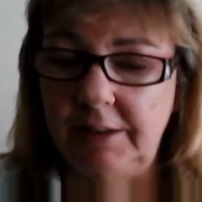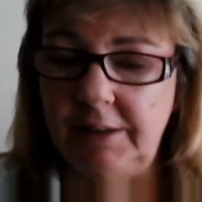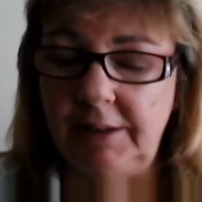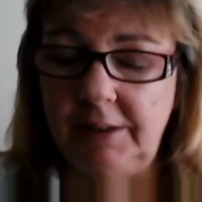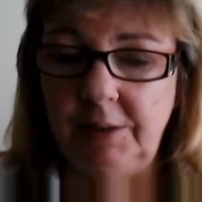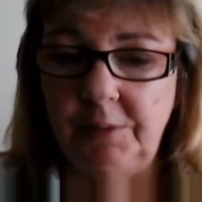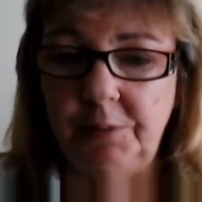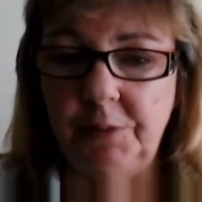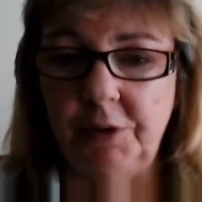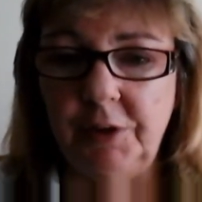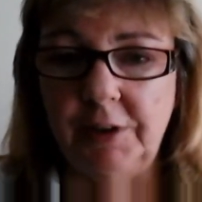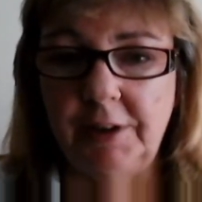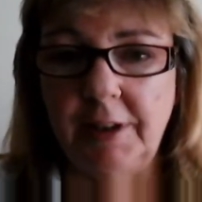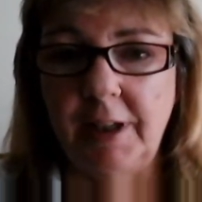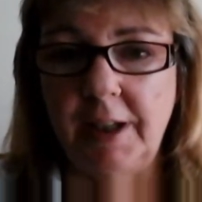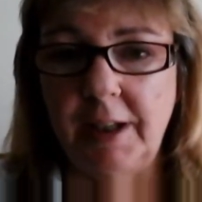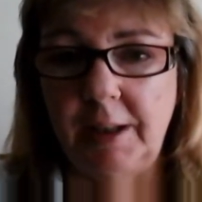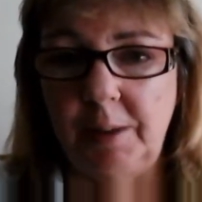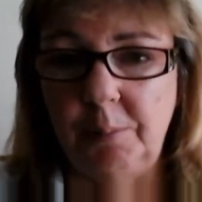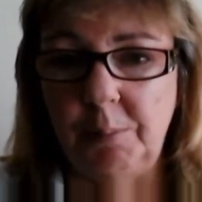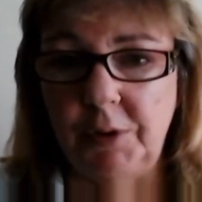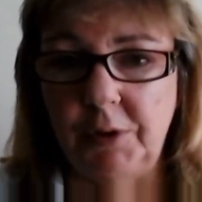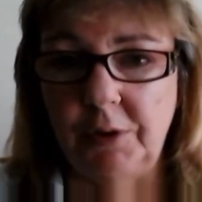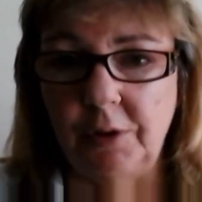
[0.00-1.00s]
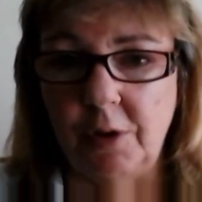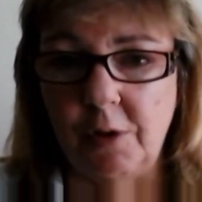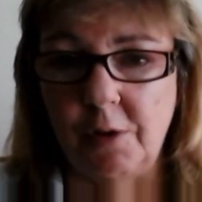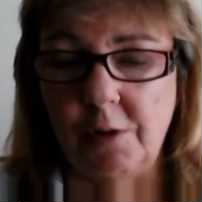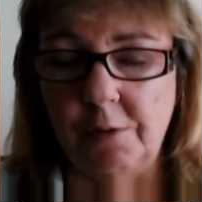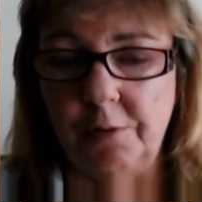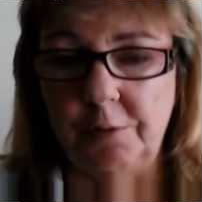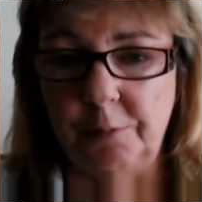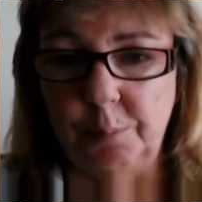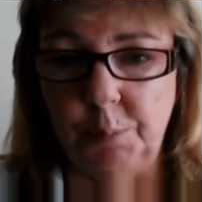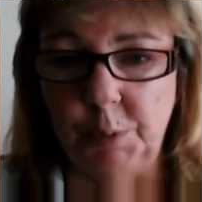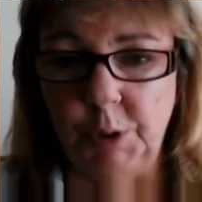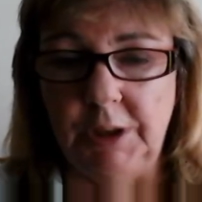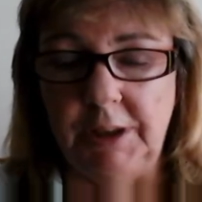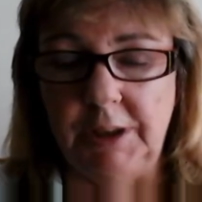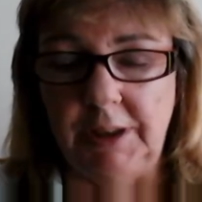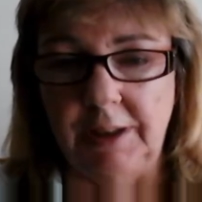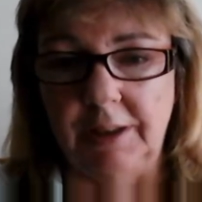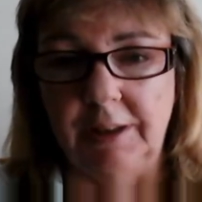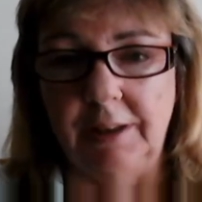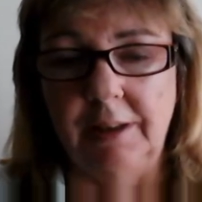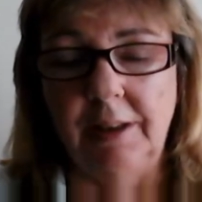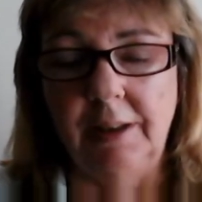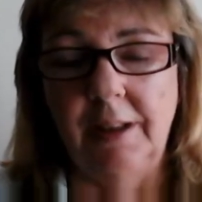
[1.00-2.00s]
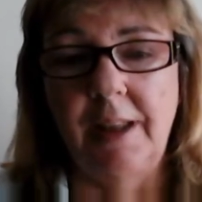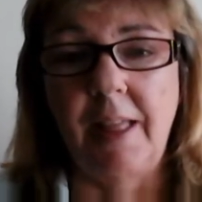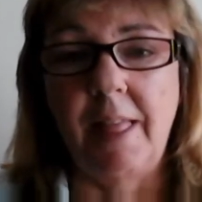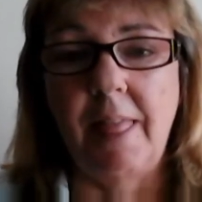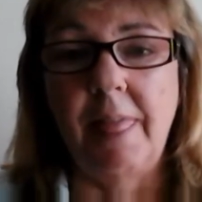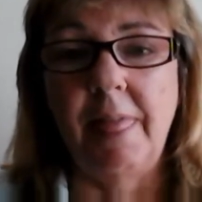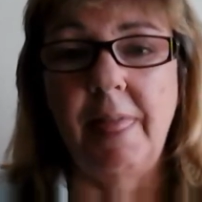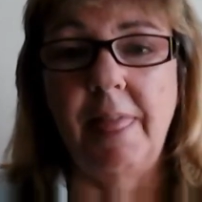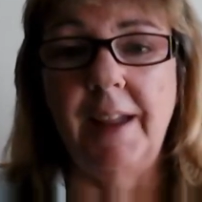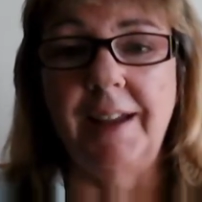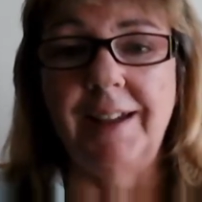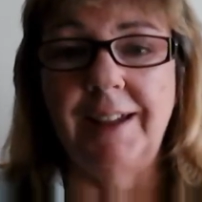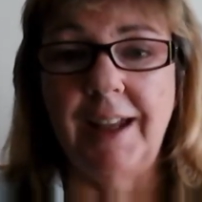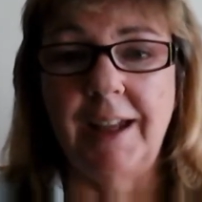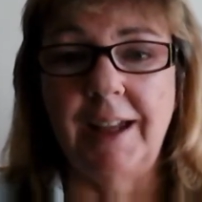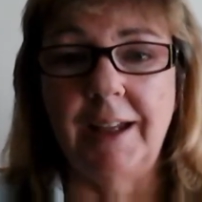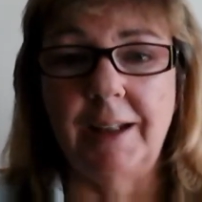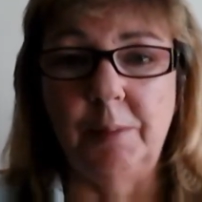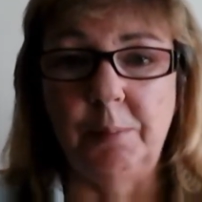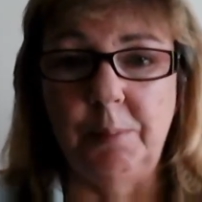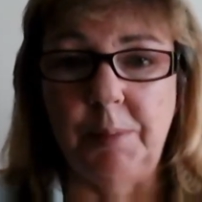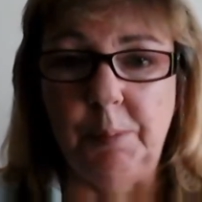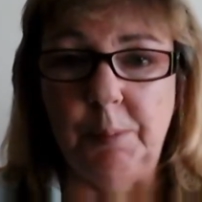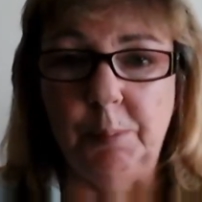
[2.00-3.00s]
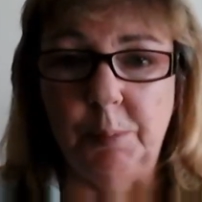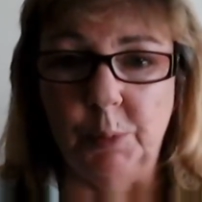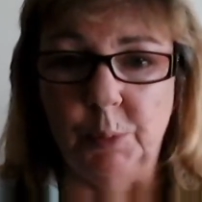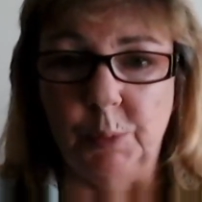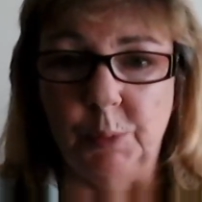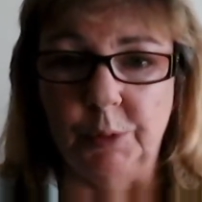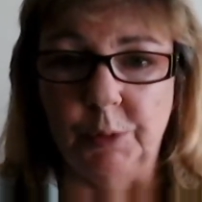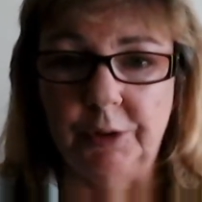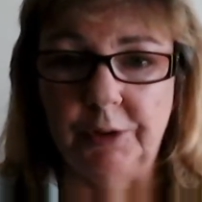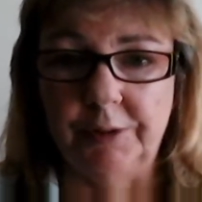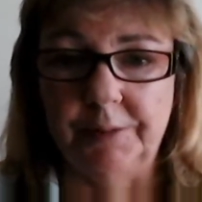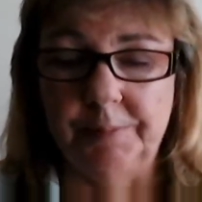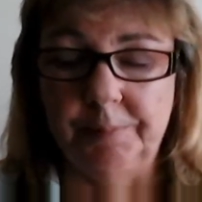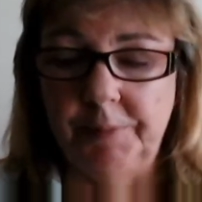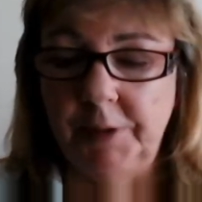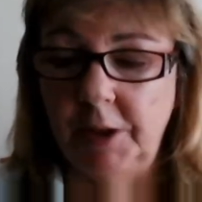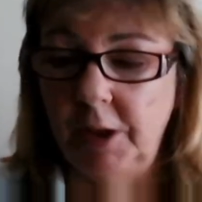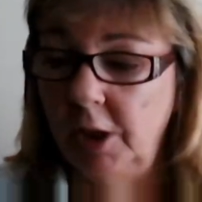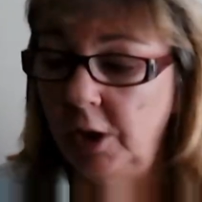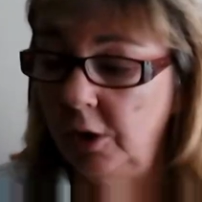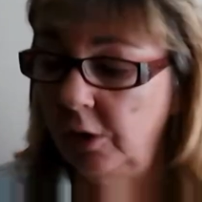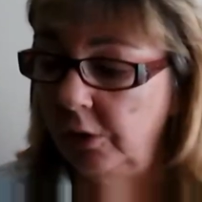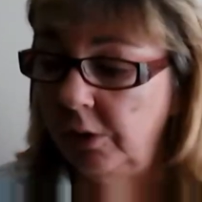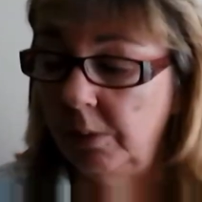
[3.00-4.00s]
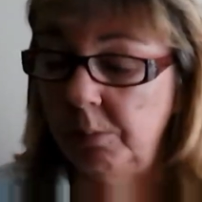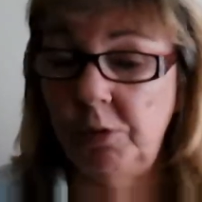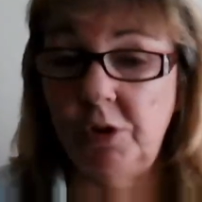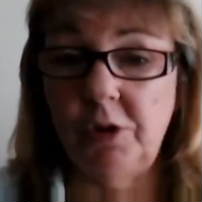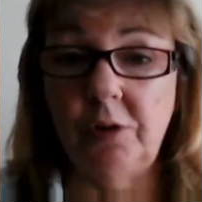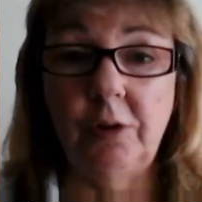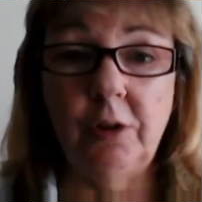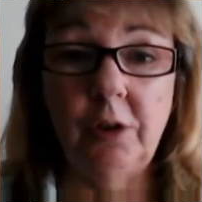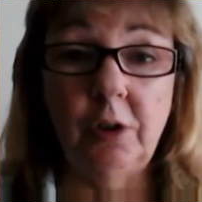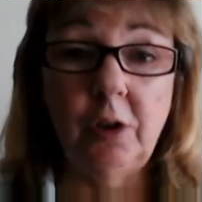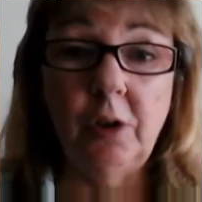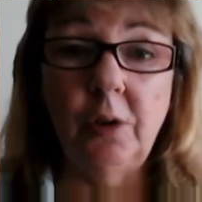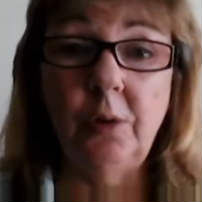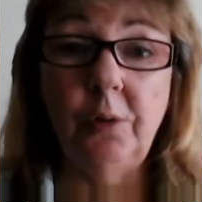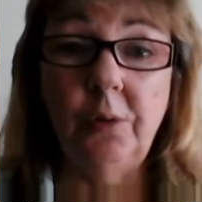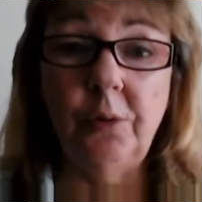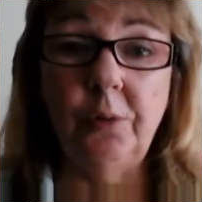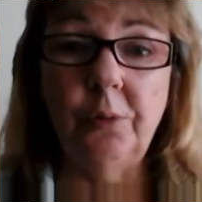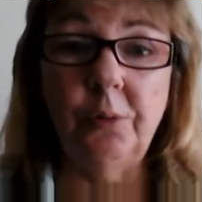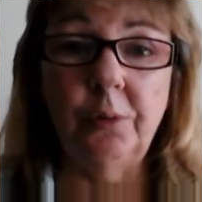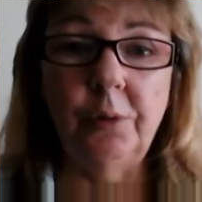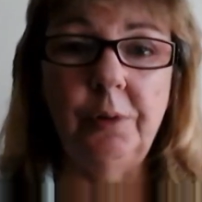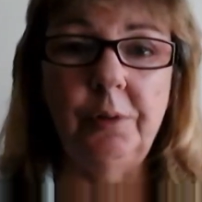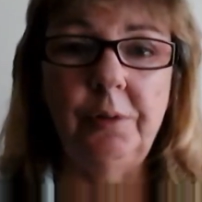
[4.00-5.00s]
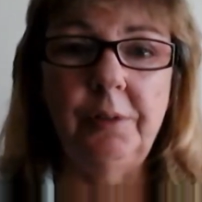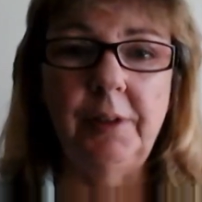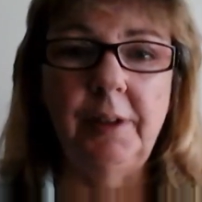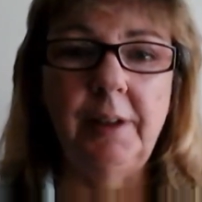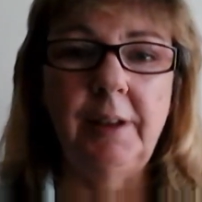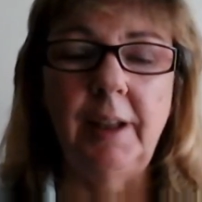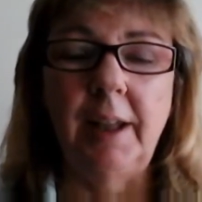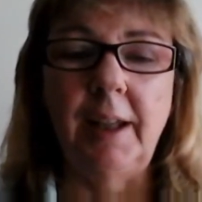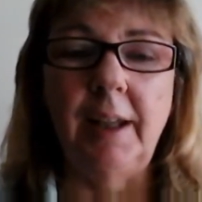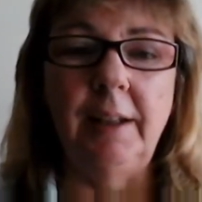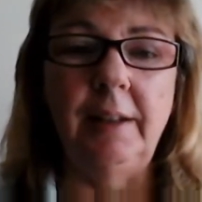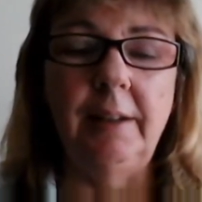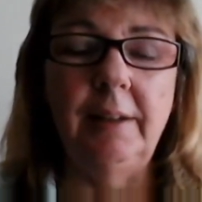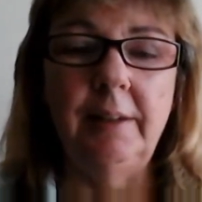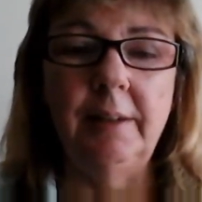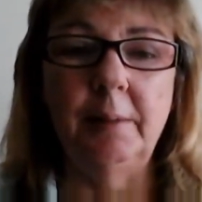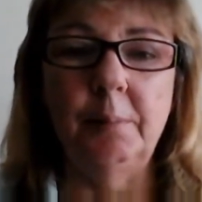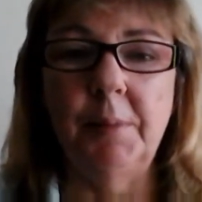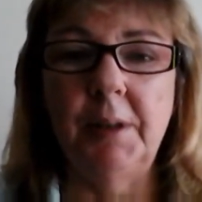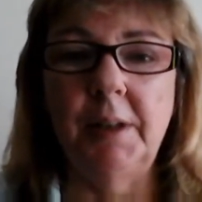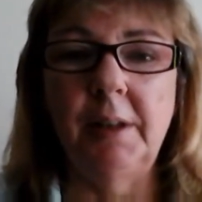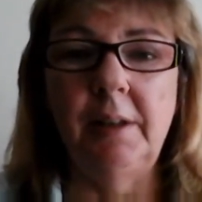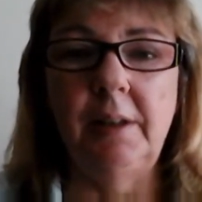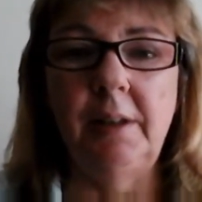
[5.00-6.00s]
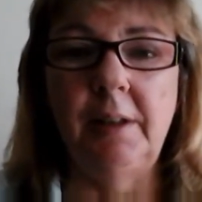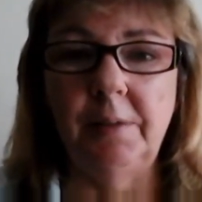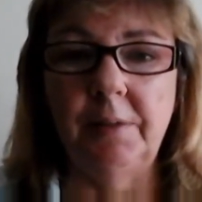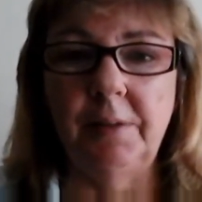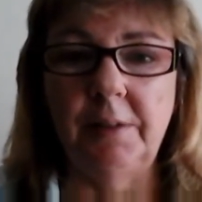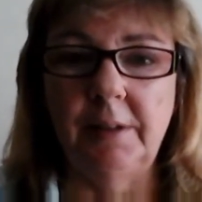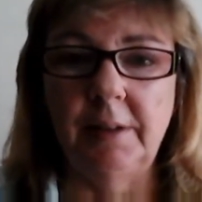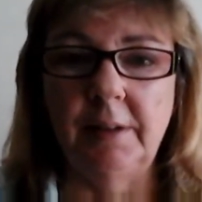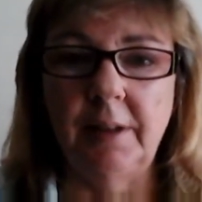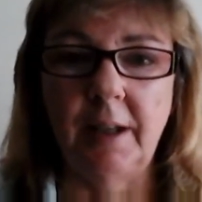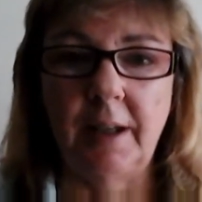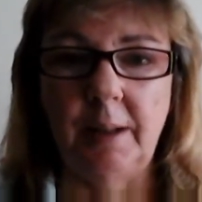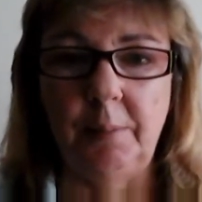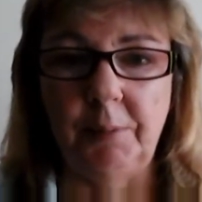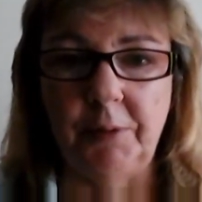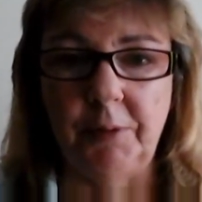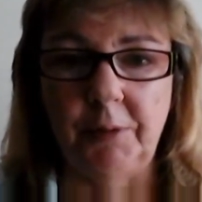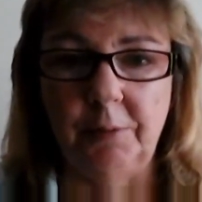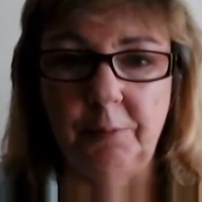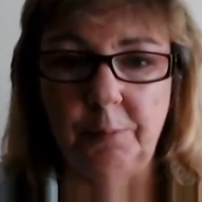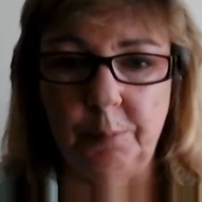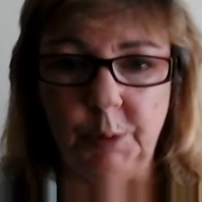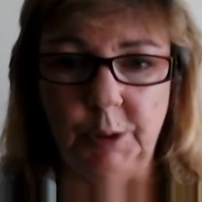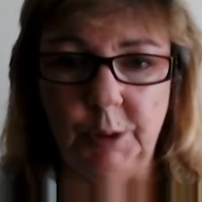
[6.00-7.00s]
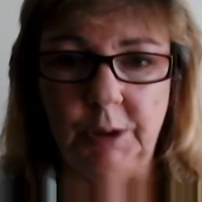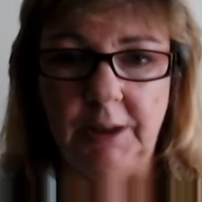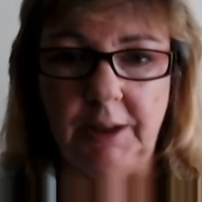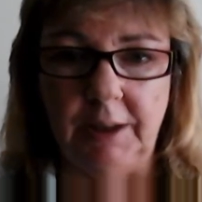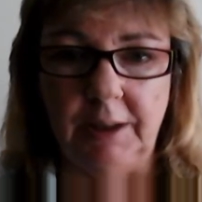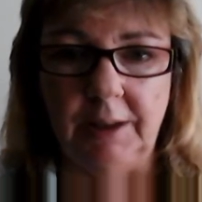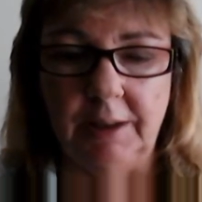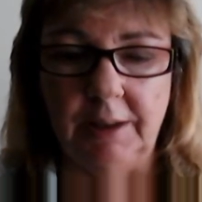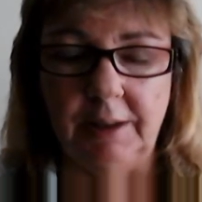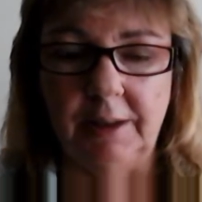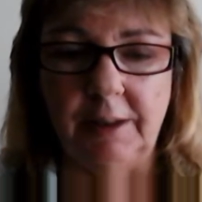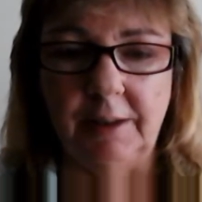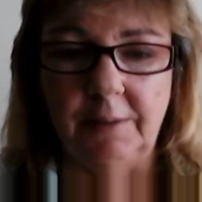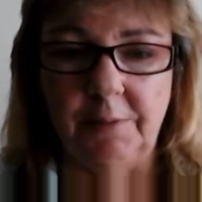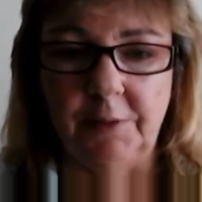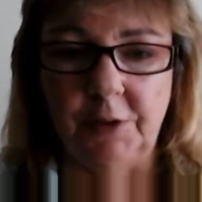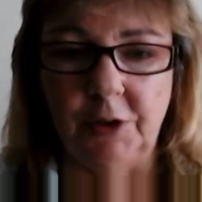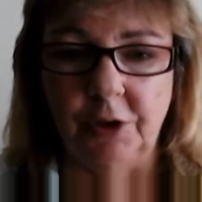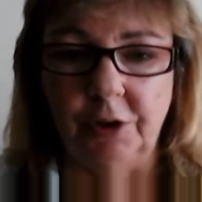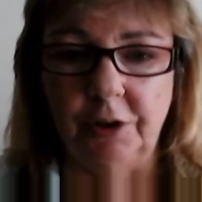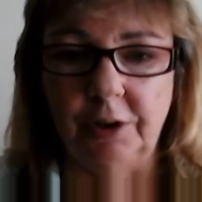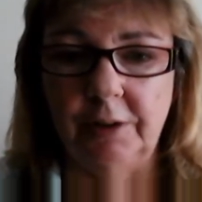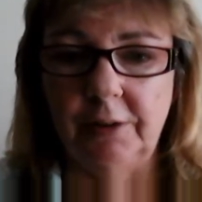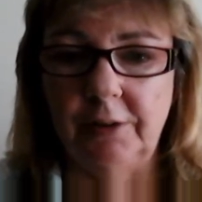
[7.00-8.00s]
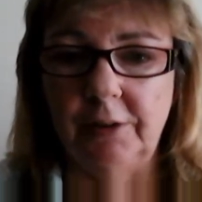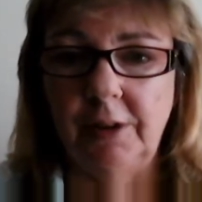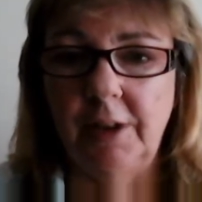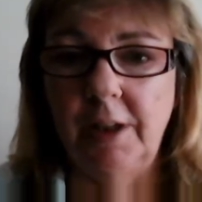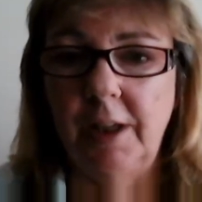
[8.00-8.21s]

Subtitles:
different types of bullion that can be bought. So I'm just going to go through today some of the different types of bullion that I've got.